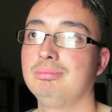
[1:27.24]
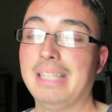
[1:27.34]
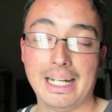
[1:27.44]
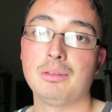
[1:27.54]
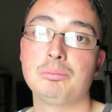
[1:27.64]

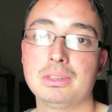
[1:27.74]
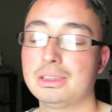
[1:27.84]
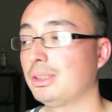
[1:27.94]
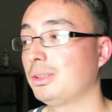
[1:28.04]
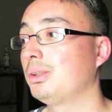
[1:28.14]
Damn.
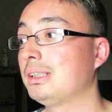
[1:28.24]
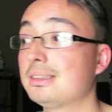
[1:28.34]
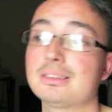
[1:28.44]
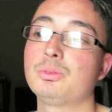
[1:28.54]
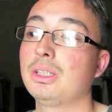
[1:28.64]
So
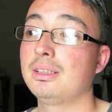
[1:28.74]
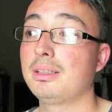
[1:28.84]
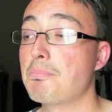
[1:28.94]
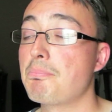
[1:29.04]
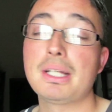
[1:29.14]
this is one of
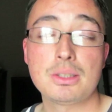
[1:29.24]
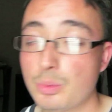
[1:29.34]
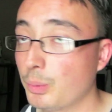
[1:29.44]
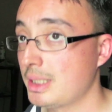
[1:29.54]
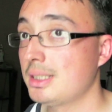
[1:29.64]
the
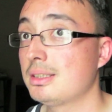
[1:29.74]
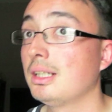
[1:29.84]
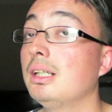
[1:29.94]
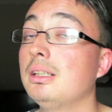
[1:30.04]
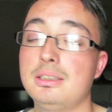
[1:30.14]
best ways
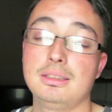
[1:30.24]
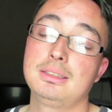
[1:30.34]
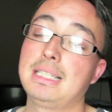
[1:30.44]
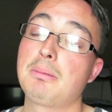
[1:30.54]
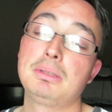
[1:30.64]
to
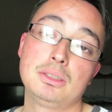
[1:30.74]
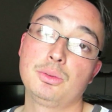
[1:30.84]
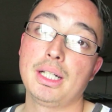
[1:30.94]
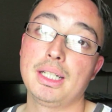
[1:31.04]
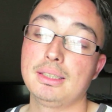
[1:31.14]
establish
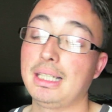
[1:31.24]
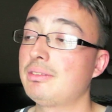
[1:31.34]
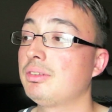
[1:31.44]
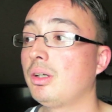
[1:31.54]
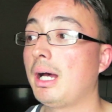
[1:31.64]
credit,
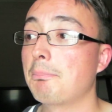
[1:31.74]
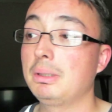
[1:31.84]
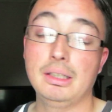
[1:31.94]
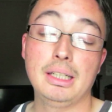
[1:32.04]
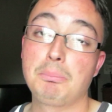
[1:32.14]
even though I'm
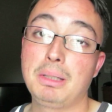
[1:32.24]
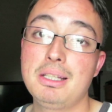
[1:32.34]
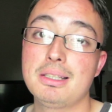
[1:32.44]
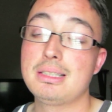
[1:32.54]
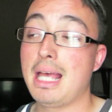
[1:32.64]
building up
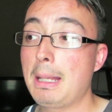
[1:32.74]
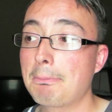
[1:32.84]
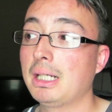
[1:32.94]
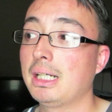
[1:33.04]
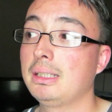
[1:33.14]
his
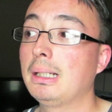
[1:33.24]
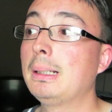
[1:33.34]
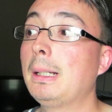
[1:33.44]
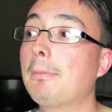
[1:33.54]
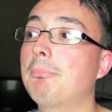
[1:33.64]
and mine,
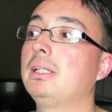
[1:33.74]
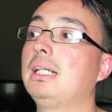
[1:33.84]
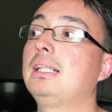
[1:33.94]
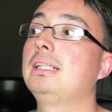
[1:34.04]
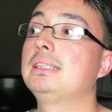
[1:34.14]

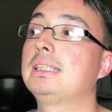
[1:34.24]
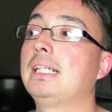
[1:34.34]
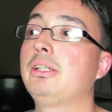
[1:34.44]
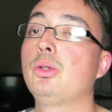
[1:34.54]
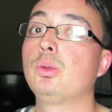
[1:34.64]
but at least
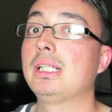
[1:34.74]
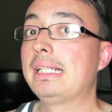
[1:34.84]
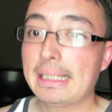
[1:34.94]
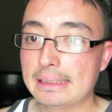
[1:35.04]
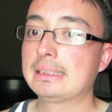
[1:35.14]
I know the
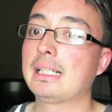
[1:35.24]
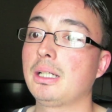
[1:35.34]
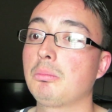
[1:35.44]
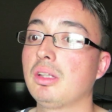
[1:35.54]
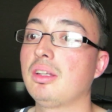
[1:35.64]
next
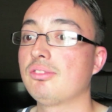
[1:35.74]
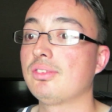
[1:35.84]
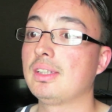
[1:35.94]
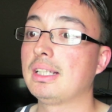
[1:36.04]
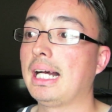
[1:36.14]
time if
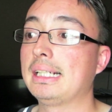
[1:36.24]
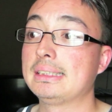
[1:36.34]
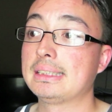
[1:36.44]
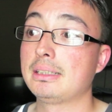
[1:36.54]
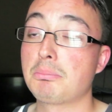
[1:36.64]
I
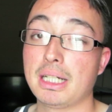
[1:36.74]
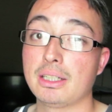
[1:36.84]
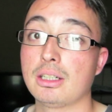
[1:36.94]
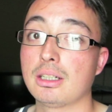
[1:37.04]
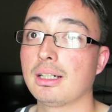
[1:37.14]
decide to buy
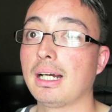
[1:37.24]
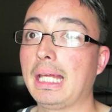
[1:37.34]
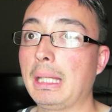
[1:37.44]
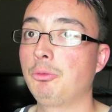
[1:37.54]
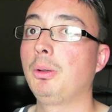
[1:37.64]
a car,
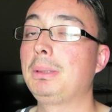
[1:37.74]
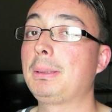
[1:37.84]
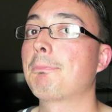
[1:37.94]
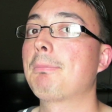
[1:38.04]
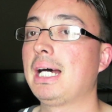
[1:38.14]
it will
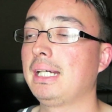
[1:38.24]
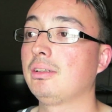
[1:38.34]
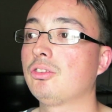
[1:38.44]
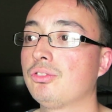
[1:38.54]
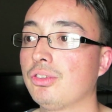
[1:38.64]
be
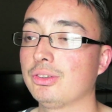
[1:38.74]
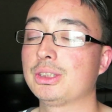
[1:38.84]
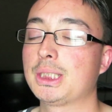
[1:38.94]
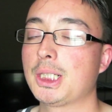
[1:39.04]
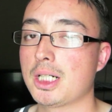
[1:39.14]
mine
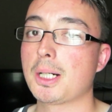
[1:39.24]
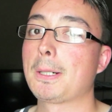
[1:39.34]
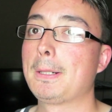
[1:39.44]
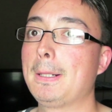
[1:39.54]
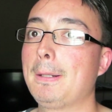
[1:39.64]
first
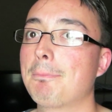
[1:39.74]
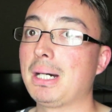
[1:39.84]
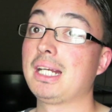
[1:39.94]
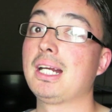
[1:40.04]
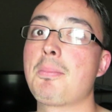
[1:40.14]
car,
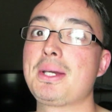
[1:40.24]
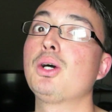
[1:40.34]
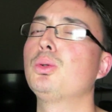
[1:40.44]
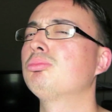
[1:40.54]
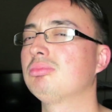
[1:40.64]
buying on my
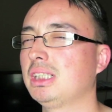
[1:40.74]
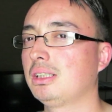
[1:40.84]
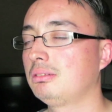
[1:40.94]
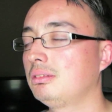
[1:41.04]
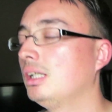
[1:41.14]
own, you
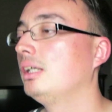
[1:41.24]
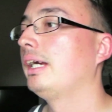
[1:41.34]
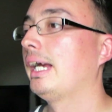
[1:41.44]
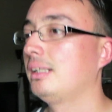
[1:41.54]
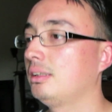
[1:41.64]
know,
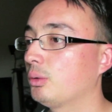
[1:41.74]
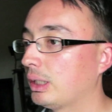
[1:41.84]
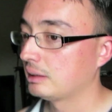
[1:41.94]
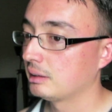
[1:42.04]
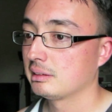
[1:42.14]
adding
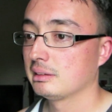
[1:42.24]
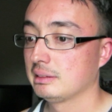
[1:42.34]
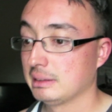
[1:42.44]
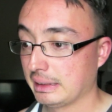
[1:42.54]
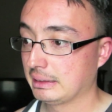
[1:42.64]
credit
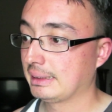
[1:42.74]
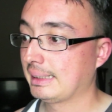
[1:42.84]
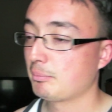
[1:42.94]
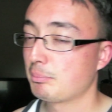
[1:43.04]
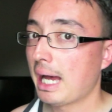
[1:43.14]
cards and things like
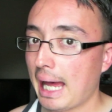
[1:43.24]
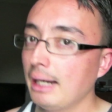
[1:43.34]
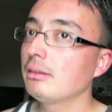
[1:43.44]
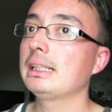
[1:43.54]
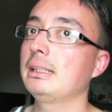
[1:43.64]
that. But I
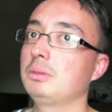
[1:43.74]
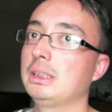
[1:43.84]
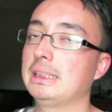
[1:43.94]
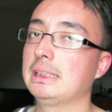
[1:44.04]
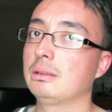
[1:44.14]
don't think I'm
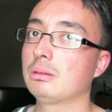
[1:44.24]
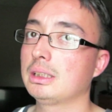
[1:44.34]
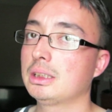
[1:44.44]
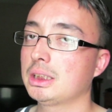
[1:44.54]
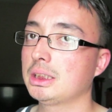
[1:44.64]
going to get a
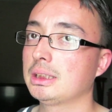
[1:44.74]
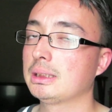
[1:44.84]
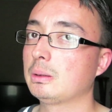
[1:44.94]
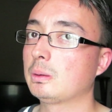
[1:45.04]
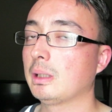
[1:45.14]
credit card,
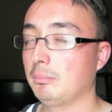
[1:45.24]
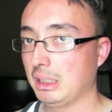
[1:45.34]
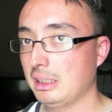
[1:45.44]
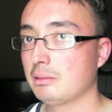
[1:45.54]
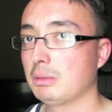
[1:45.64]
or I'm
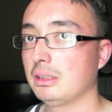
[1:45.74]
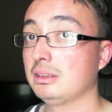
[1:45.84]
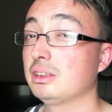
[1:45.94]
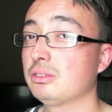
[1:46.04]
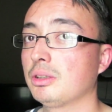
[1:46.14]
thinking about
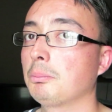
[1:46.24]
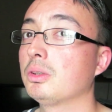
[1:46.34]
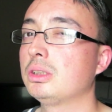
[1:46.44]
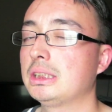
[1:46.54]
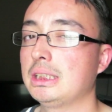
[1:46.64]
it just for
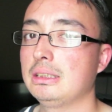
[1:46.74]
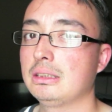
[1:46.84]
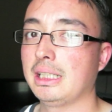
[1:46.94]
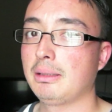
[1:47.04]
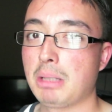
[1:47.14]

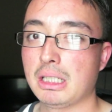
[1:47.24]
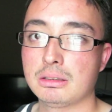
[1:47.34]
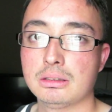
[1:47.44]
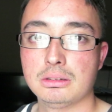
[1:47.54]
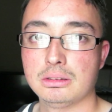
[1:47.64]
emergencies like
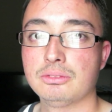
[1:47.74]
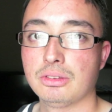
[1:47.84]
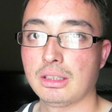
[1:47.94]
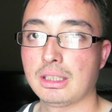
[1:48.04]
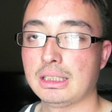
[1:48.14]
medical,
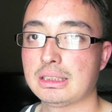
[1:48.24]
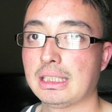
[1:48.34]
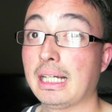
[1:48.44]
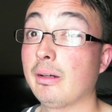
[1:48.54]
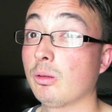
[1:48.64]
for things like
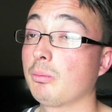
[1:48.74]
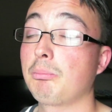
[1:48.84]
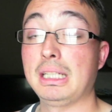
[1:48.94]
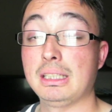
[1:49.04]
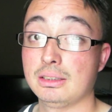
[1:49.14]
that, or
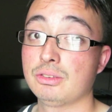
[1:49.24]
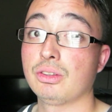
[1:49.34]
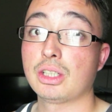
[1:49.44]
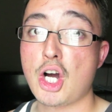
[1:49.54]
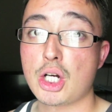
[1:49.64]
maintenance
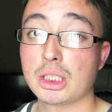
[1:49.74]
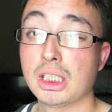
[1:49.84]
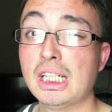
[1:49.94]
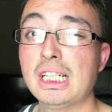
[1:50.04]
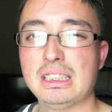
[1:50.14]
for the car,
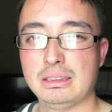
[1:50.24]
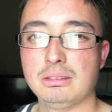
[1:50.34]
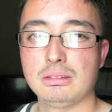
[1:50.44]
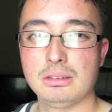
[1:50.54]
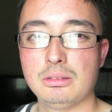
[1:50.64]
you
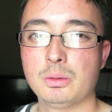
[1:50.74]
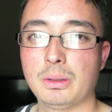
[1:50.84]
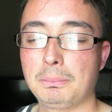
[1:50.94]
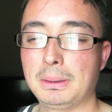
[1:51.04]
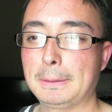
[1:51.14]
know
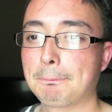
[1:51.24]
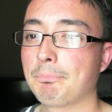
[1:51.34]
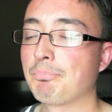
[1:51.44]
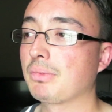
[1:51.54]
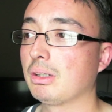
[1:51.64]
what I mean?
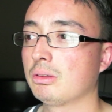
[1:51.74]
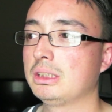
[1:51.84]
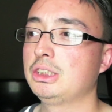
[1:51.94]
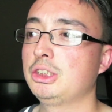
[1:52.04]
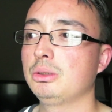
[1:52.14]
Or
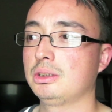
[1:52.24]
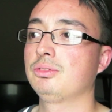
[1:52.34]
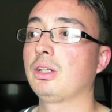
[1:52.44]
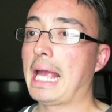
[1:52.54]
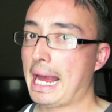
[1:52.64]
just use it
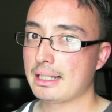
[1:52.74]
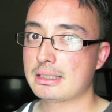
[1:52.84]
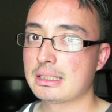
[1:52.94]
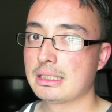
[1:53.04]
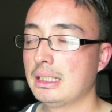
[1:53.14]
for
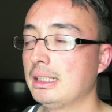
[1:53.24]
gas.